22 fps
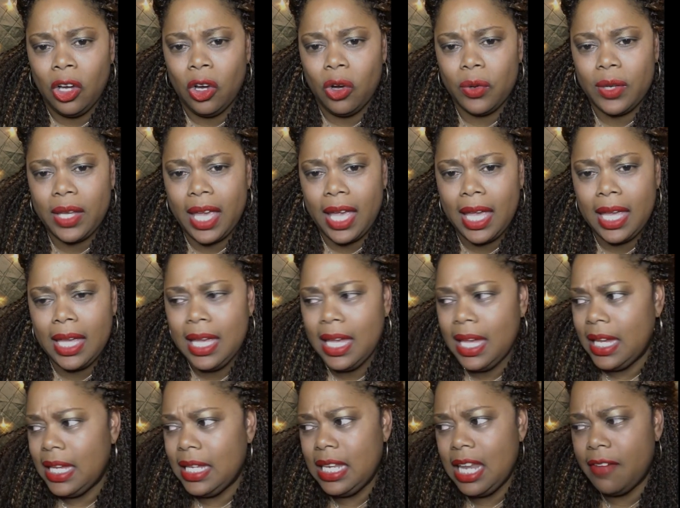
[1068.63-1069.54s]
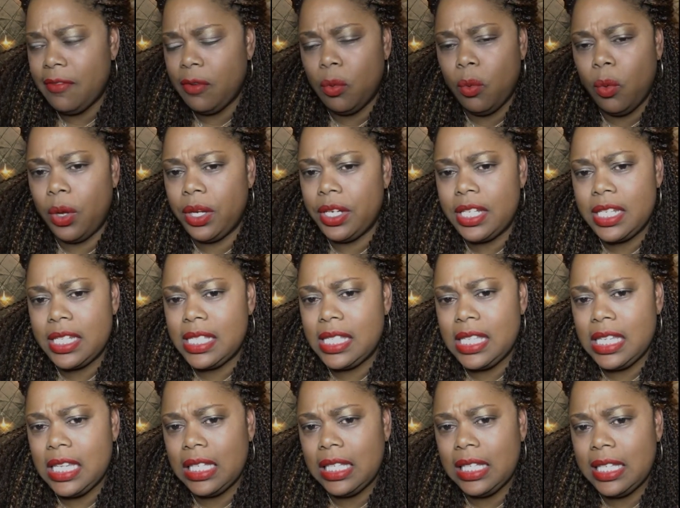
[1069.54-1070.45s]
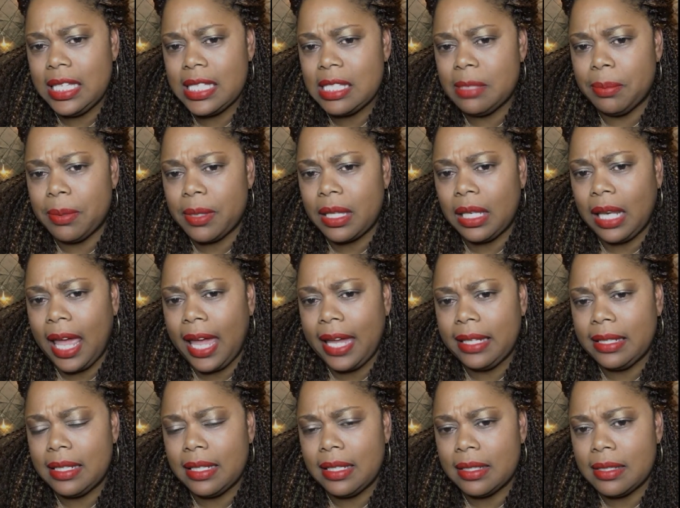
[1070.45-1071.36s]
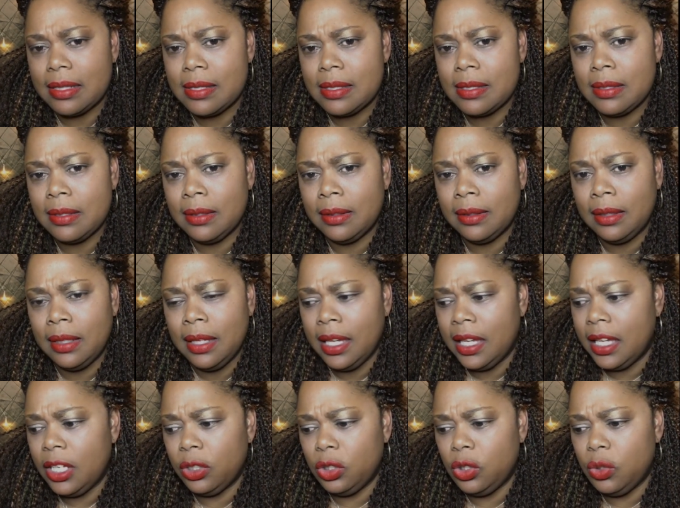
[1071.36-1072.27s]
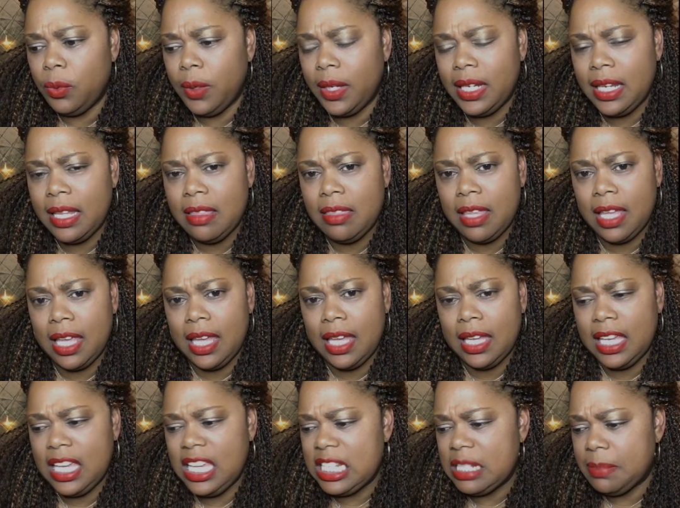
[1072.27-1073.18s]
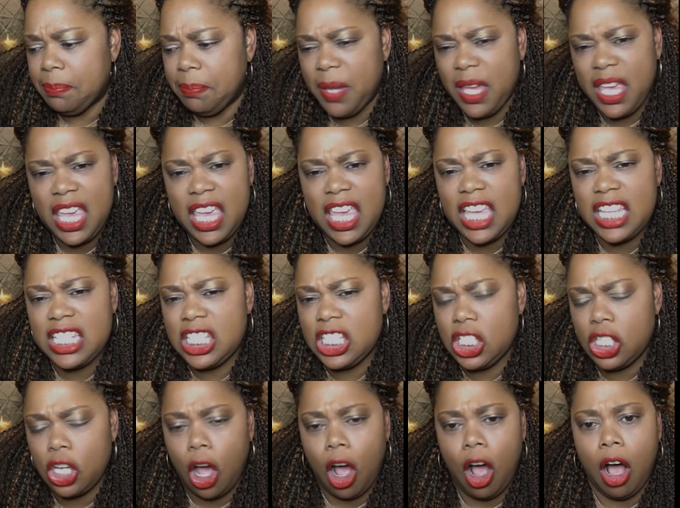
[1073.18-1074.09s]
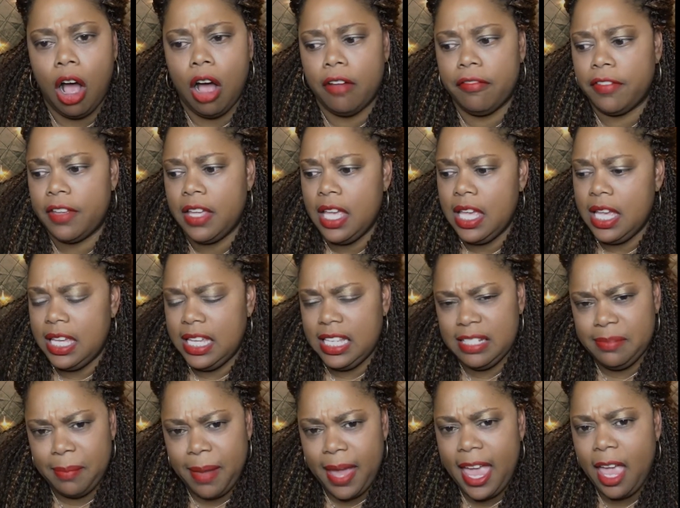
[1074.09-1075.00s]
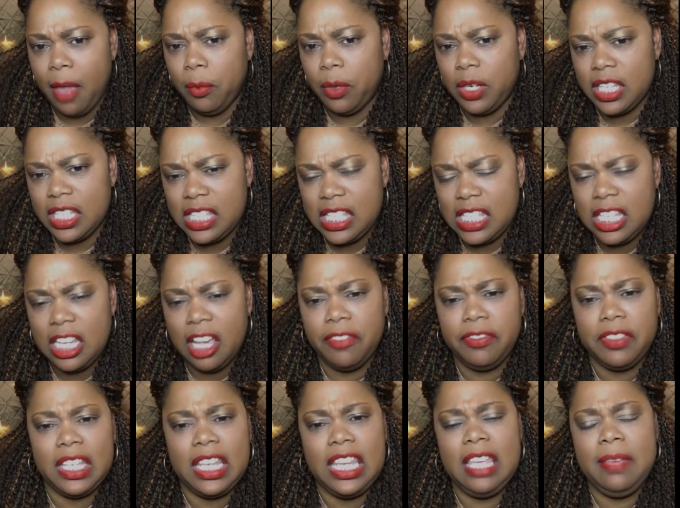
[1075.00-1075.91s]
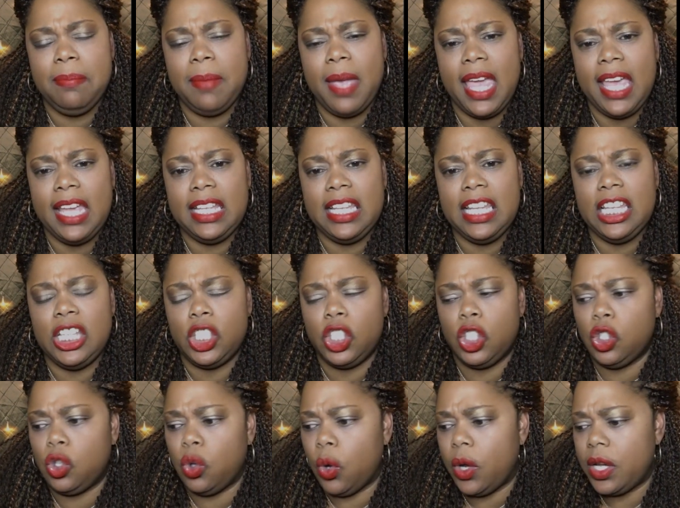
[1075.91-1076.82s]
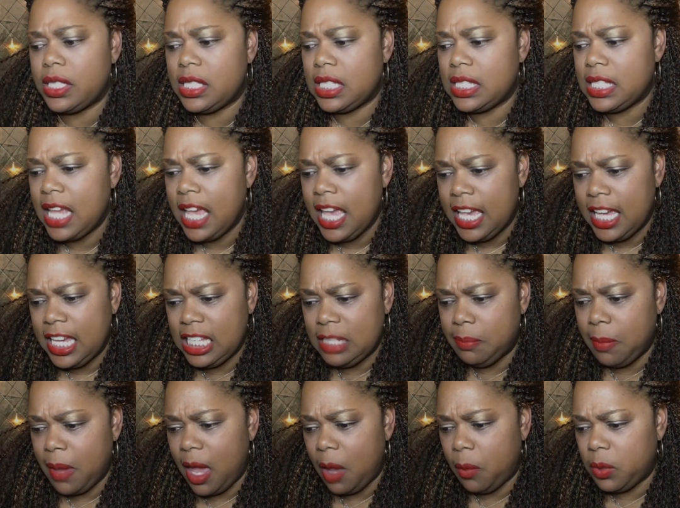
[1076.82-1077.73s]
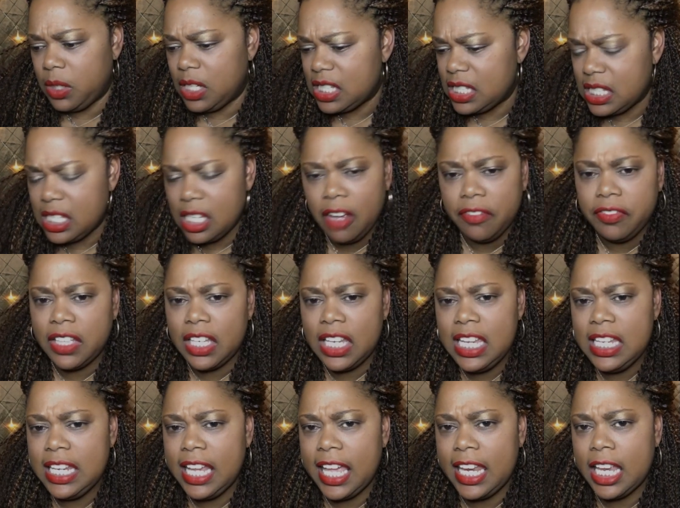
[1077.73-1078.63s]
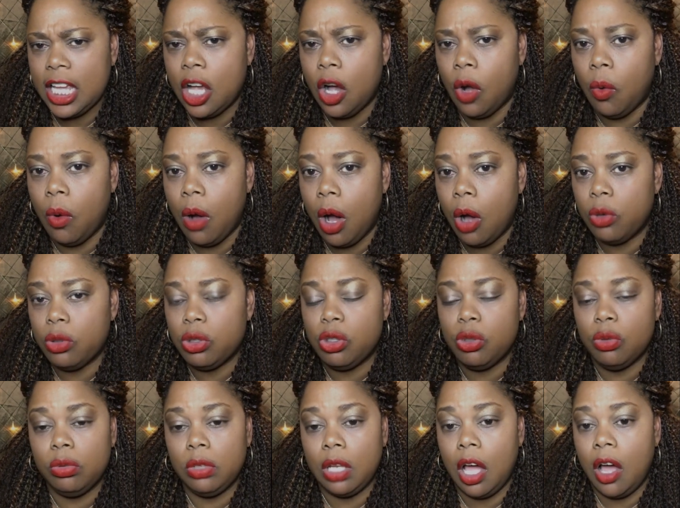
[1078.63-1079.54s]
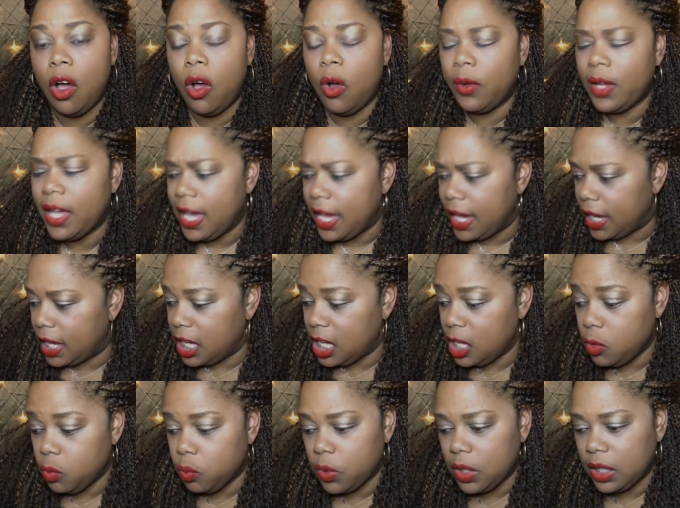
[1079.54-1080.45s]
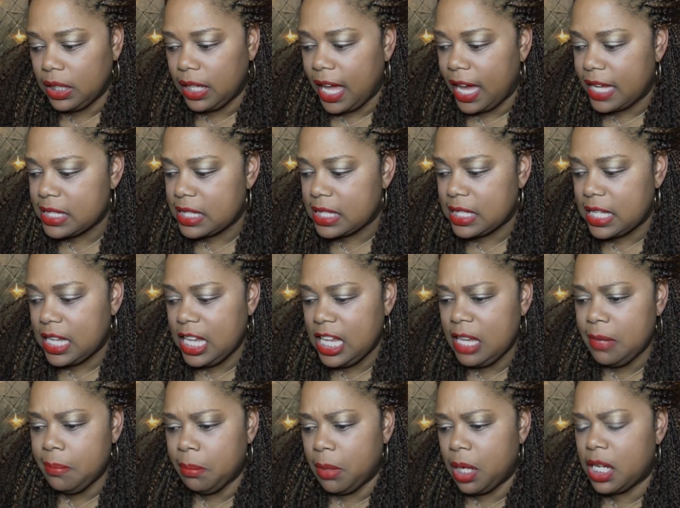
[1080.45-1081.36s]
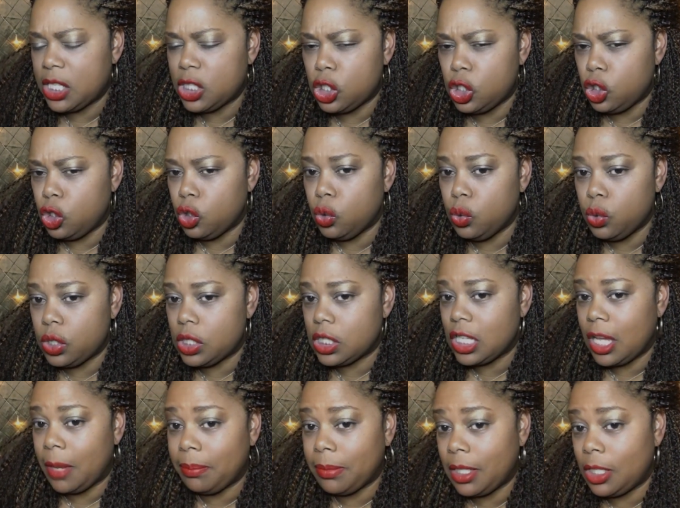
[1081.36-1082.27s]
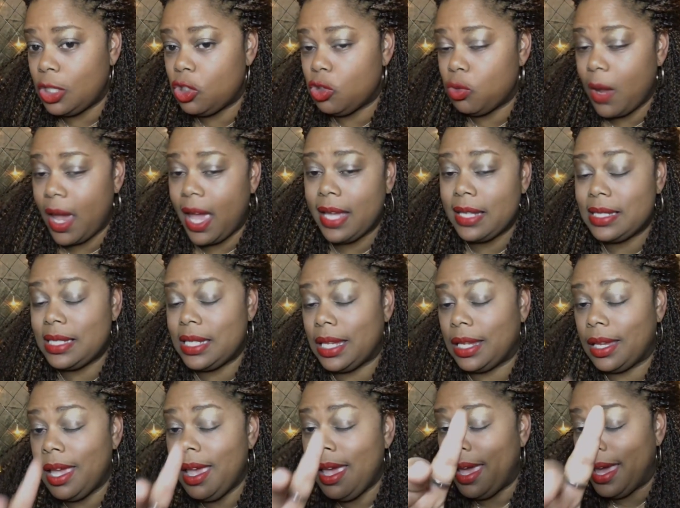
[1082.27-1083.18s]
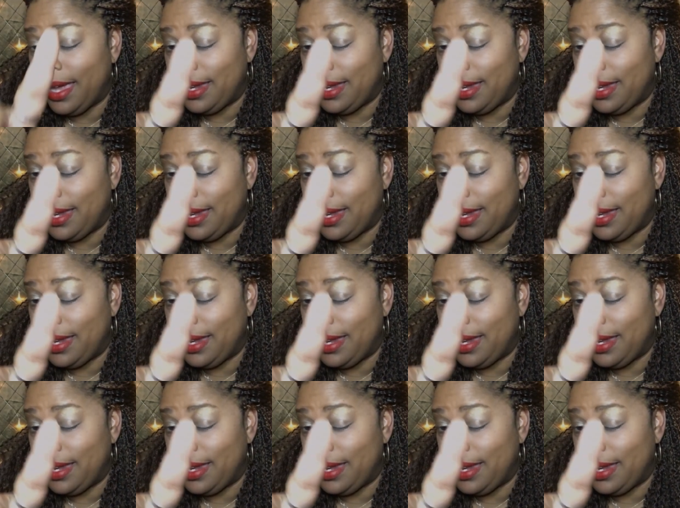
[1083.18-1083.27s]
Okay, he never wanted to see Elizabeth like this. He'll do anything. He's pissed off. He's mad with himself that he made these choices. He's mad with himself that he let it go on too long. And he realizes he must do something drastic.